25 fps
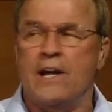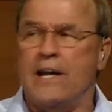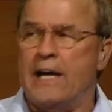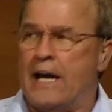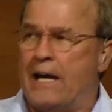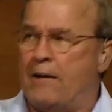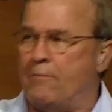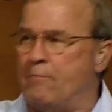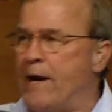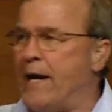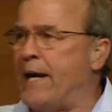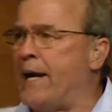
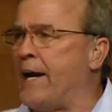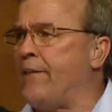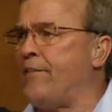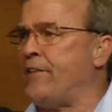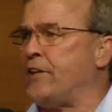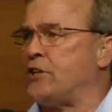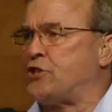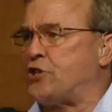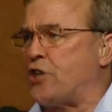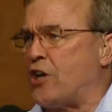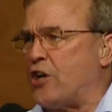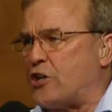And many in
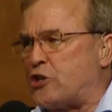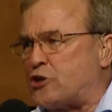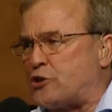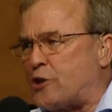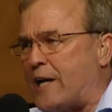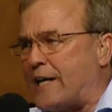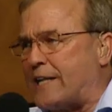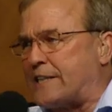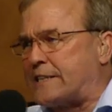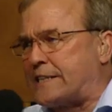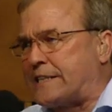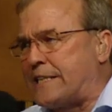the church
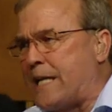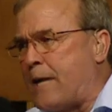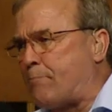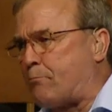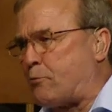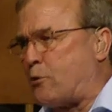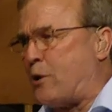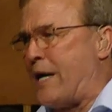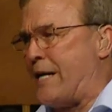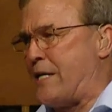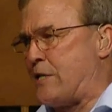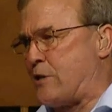try to
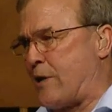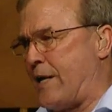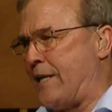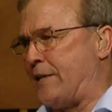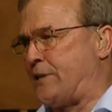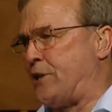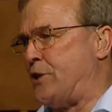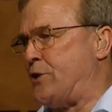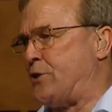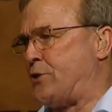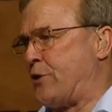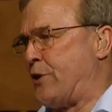separate
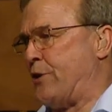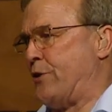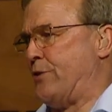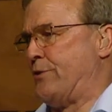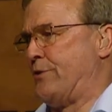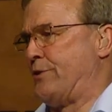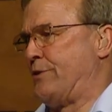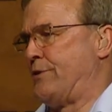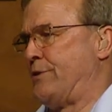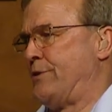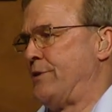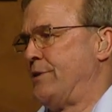grace and
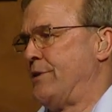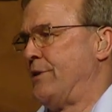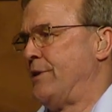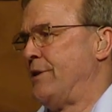truth.